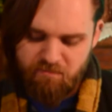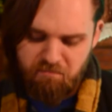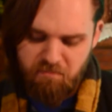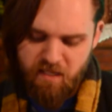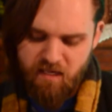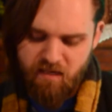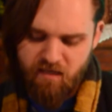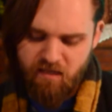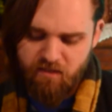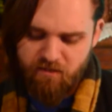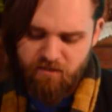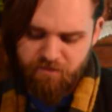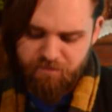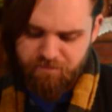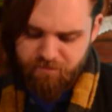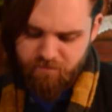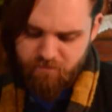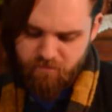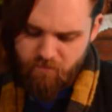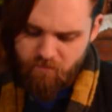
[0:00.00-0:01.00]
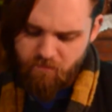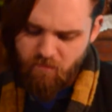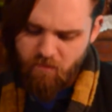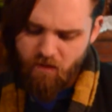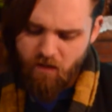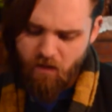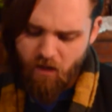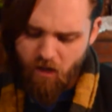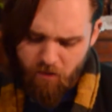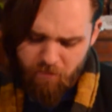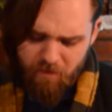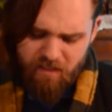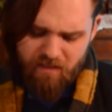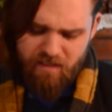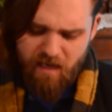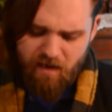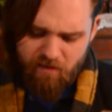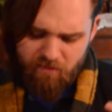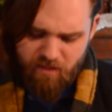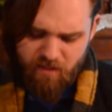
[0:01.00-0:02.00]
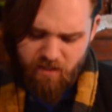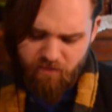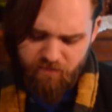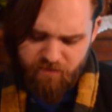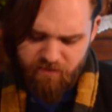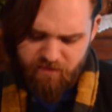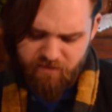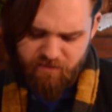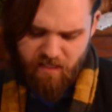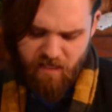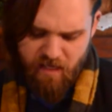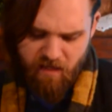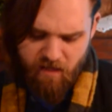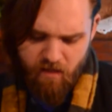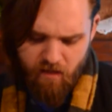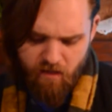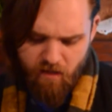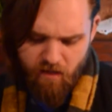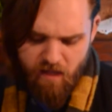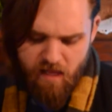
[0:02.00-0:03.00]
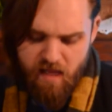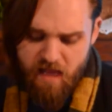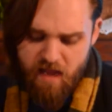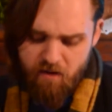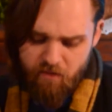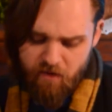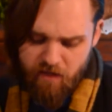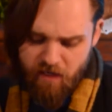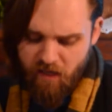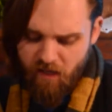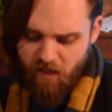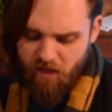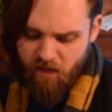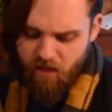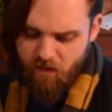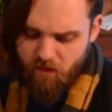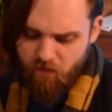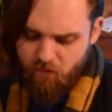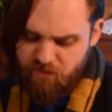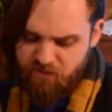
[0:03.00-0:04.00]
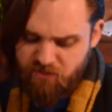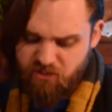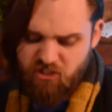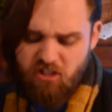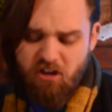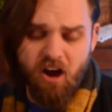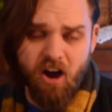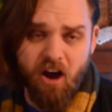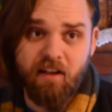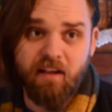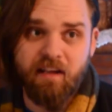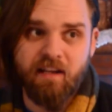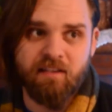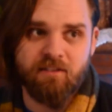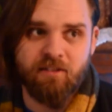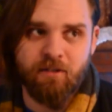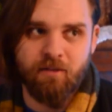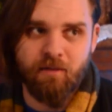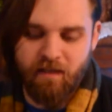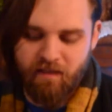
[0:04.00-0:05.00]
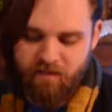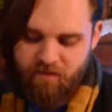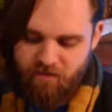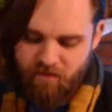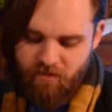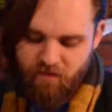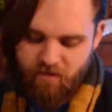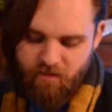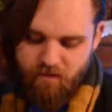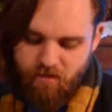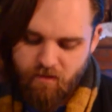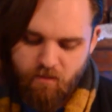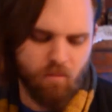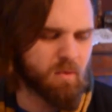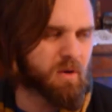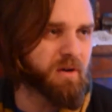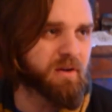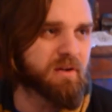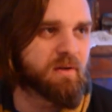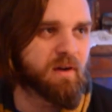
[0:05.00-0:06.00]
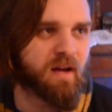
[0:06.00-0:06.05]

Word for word: Piers, calming down enough to say, "Harry was talking to it. Weren't you,